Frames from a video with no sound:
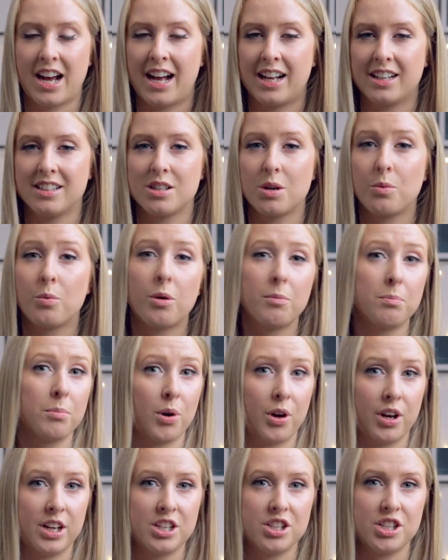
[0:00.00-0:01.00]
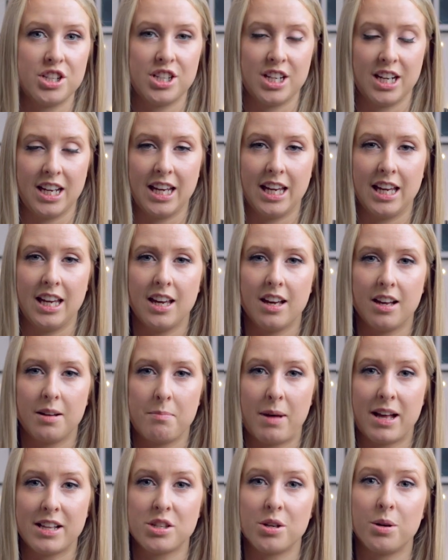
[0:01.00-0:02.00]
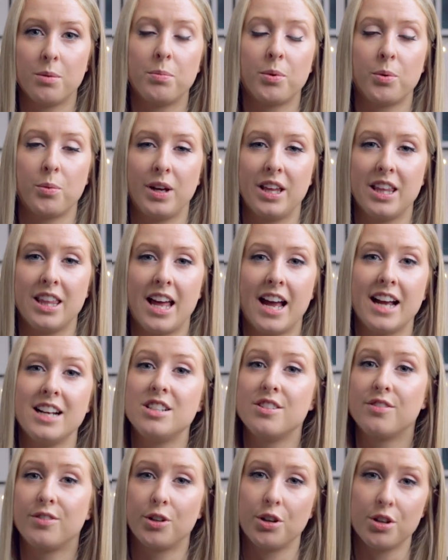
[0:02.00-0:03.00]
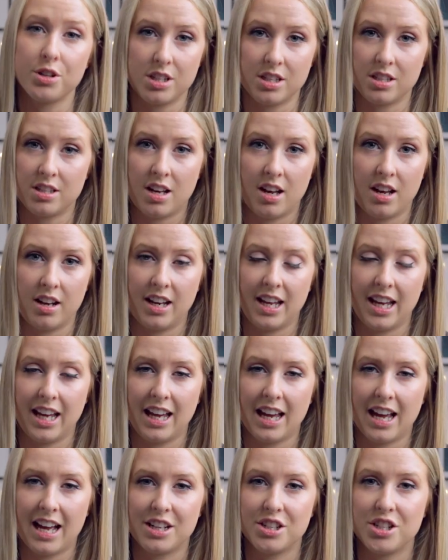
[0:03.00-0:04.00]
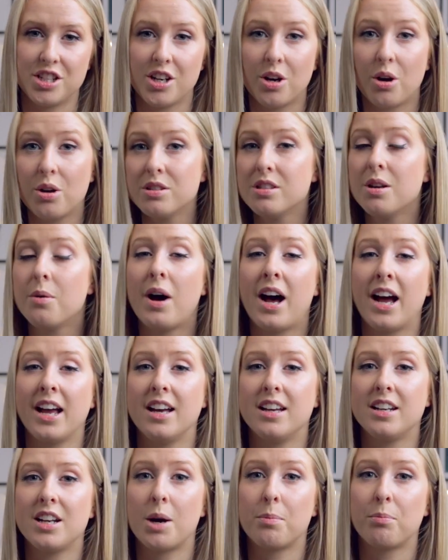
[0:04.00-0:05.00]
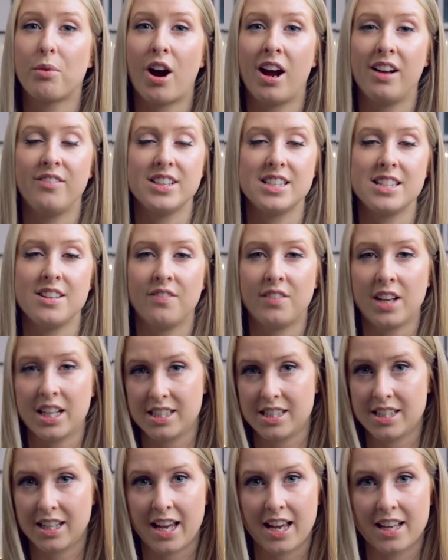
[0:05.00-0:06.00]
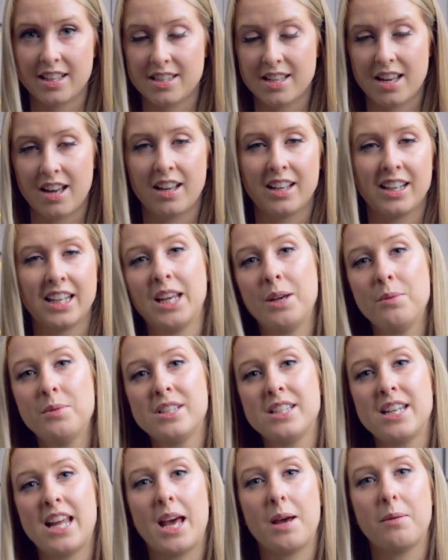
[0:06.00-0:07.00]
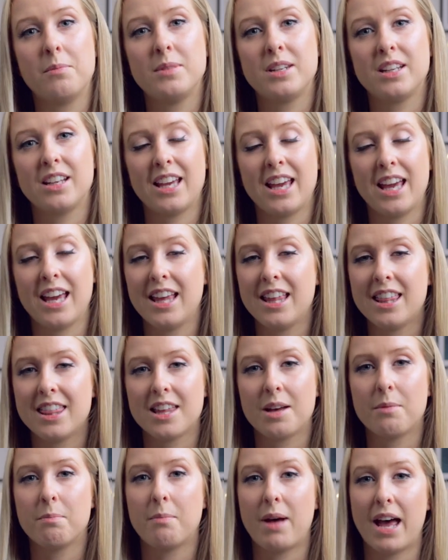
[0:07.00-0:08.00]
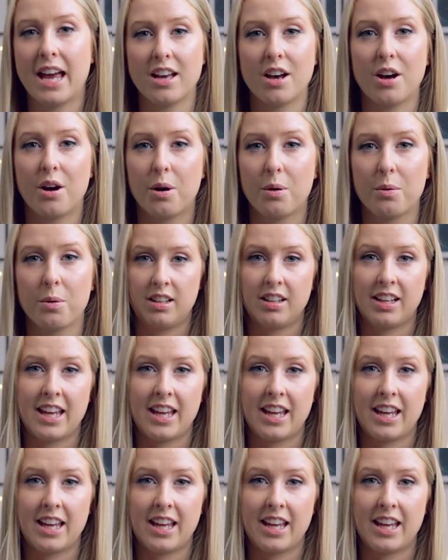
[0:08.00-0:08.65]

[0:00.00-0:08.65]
And at one point, she met up with a divorce attorney and she also hired a private investigator, and he was named Keith Mayo.